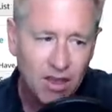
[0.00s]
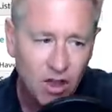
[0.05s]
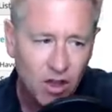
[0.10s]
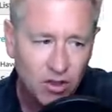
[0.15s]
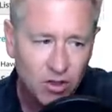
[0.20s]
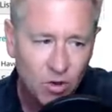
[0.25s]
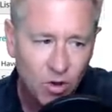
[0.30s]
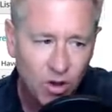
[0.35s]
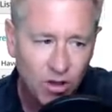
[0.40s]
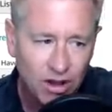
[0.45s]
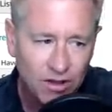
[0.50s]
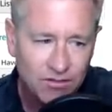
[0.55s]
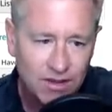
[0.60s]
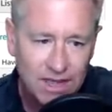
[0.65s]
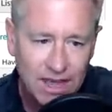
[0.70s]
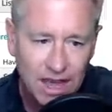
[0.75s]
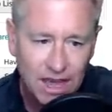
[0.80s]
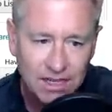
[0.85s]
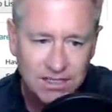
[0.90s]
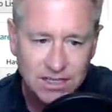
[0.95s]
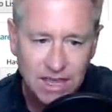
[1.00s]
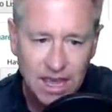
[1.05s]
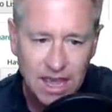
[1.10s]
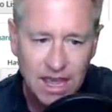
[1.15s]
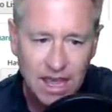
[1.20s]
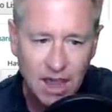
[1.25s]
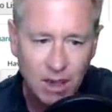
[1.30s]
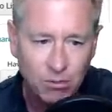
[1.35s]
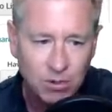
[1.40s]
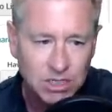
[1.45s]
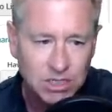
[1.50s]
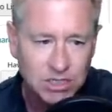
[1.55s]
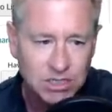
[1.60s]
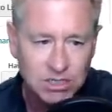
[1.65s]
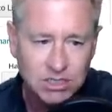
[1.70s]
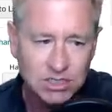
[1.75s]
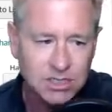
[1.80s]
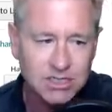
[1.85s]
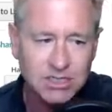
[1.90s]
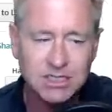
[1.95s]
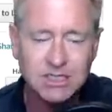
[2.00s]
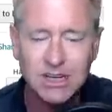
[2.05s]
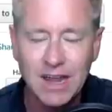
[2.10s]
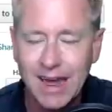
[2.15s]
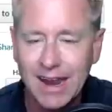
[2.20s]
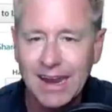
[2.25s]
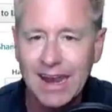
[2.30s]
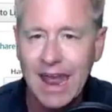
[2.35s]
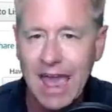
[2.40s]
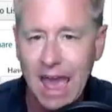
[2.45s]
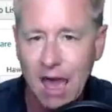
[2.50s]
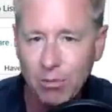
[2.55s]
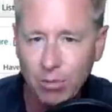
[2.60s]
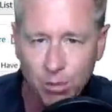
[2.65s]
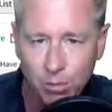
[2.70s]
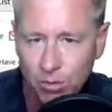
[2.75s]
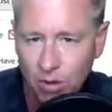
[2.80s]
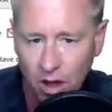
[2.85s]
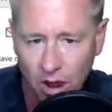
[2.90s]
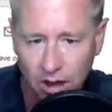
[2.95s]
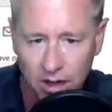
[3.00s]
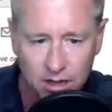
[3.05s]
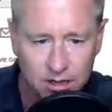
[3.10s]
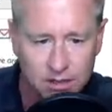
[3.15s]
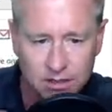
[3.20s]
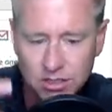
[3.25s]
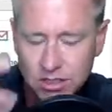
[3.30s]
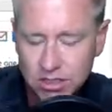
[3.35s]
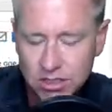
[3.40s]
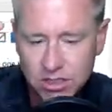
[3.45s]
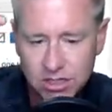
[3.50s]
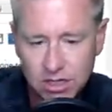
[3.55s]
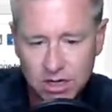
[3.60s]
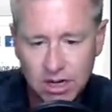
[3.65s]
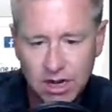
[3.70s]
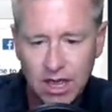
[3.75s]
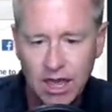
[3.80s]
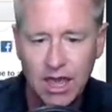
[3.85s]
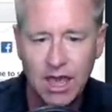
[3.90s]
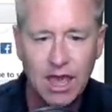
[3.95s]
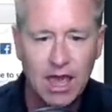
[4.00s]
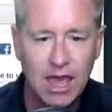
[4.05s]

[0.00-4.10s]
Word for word: And they all, you all have to guess. Hey, how much does this? Is not an Apple product. It's just an